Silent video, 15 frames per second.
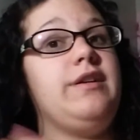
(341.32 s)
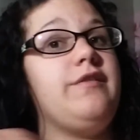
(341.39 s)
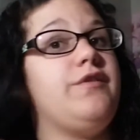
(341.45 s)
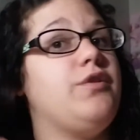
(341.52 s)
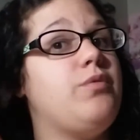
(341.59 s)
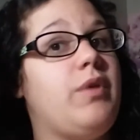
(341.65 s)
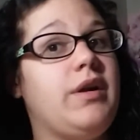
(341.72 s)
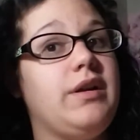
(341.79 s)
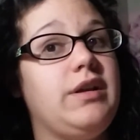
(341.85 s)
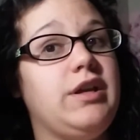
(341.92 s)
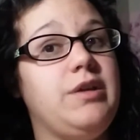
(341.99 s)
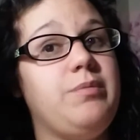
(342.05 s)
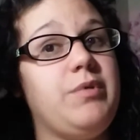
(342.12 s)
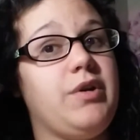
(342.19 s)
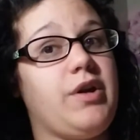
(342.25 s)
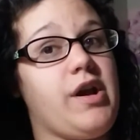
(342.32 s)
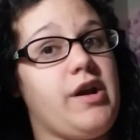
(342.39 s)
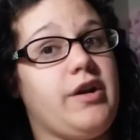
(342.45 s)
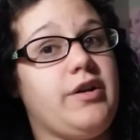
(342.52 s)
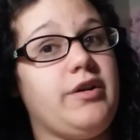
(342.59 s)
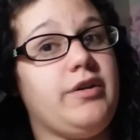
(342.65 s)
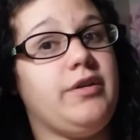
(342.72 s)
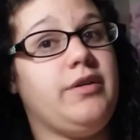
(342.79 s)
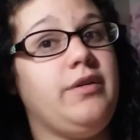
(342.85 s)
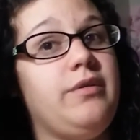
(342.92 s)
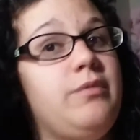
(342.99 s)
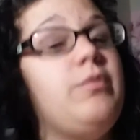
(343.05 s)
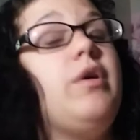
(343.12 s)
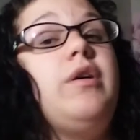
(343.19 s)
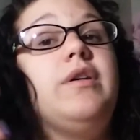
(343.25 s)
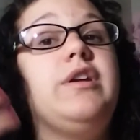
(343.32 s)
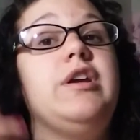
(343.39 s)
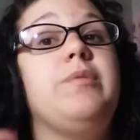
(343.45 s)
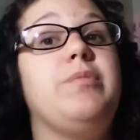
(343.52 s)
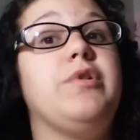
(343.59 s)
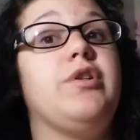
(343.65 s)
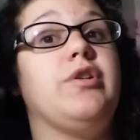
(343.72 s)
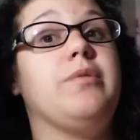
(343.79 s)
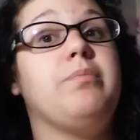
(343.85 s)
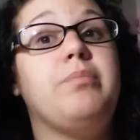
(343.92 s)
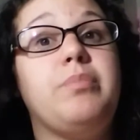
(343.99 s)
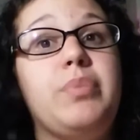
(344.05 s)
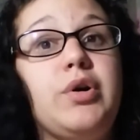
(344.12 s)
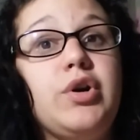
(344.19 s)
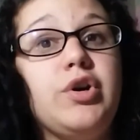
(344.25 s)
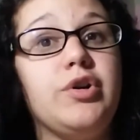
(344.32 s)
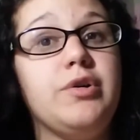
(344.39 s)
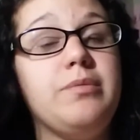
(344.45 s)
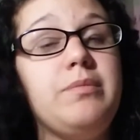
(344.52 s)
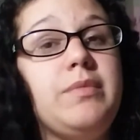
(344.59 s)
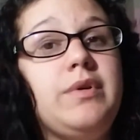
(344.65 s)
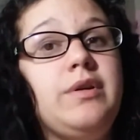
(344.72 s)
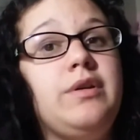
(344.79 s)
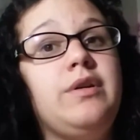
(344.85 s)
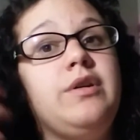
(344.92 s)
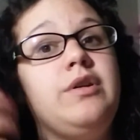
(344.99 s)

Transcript: if you want to keep your hair, well, keep your perm